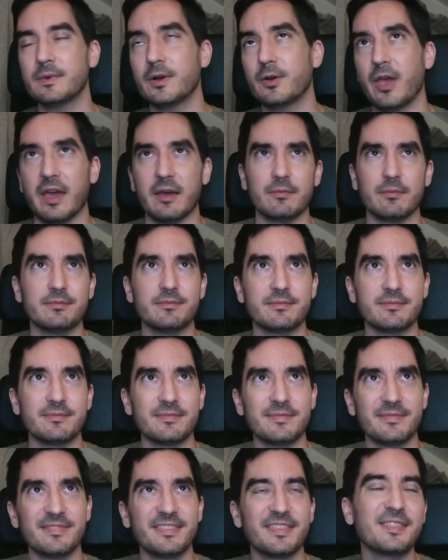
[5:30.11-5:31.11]
Okay,
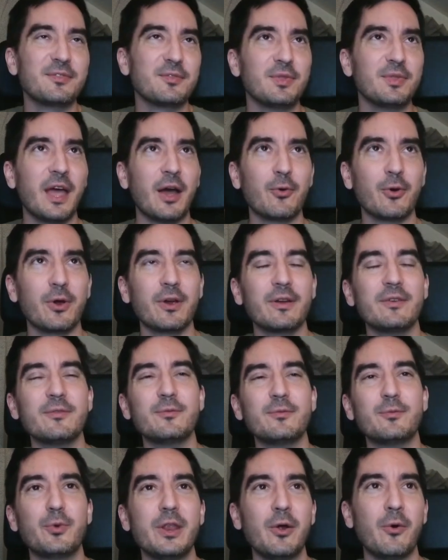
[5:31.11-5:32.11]
now
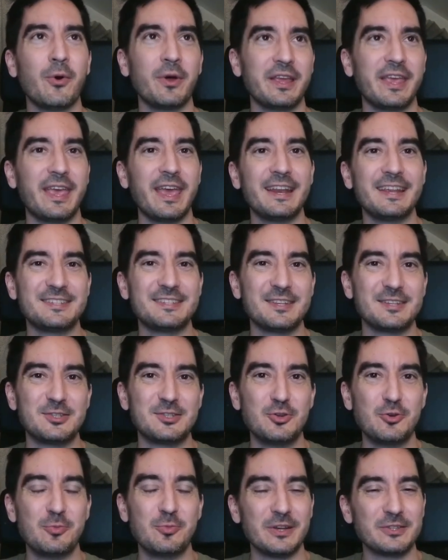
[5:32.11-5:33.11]
we don't want to get into
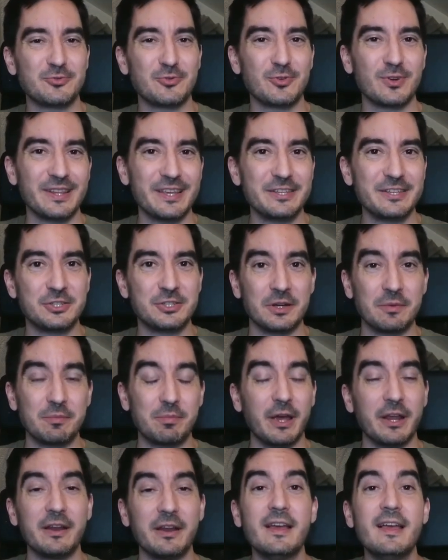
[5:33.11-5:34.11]
too much religion,
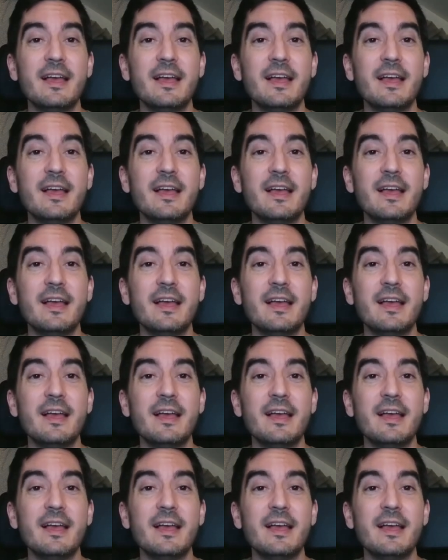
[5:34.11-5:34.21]
but